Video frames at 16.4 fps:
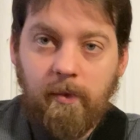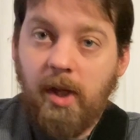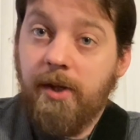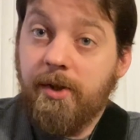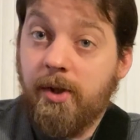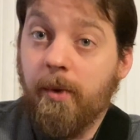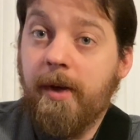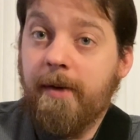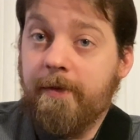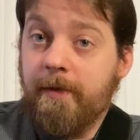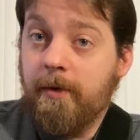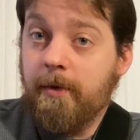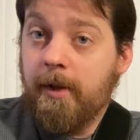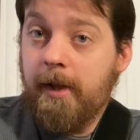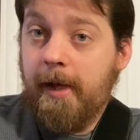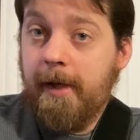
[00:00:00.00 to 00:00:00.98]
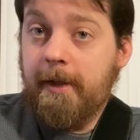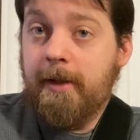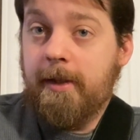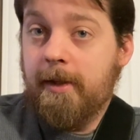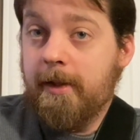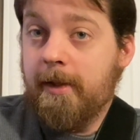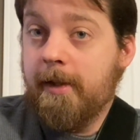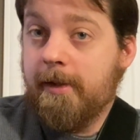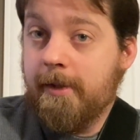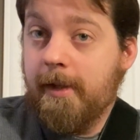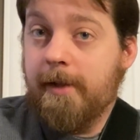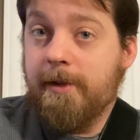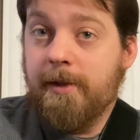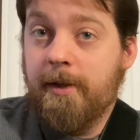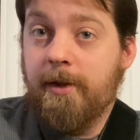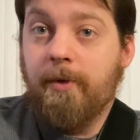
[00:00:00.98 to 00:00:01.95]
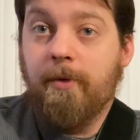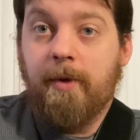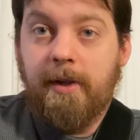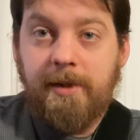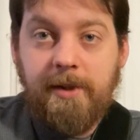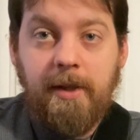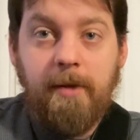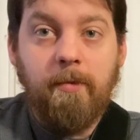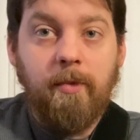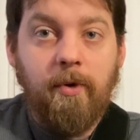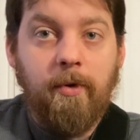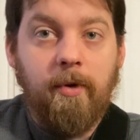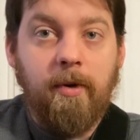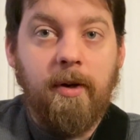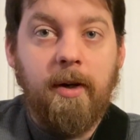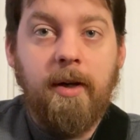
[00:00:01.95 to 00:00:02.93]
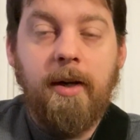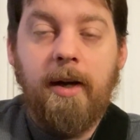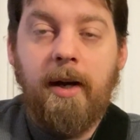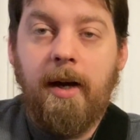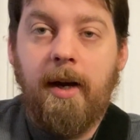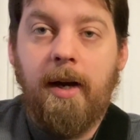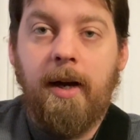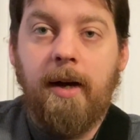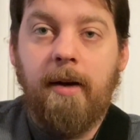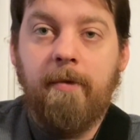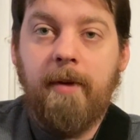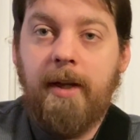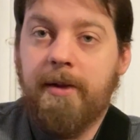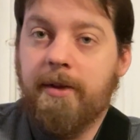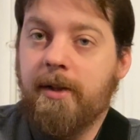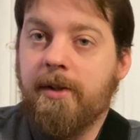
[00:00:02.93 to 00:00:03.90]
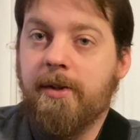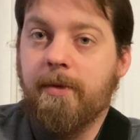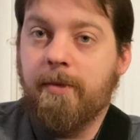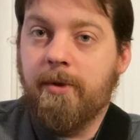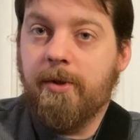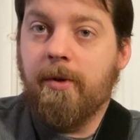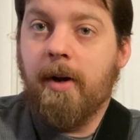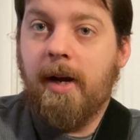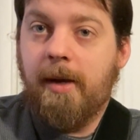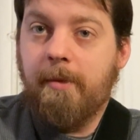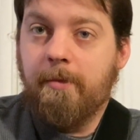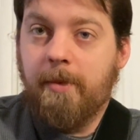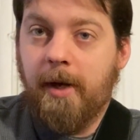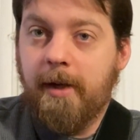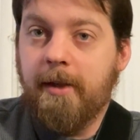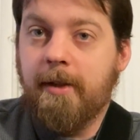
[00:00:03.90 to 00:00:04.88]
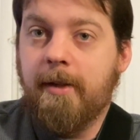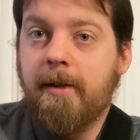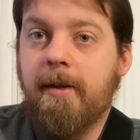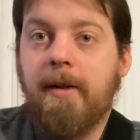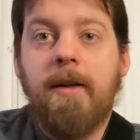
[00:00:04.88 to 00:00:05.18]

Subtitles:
so if you liked this lesson and you want to see more, hit the subscribe button.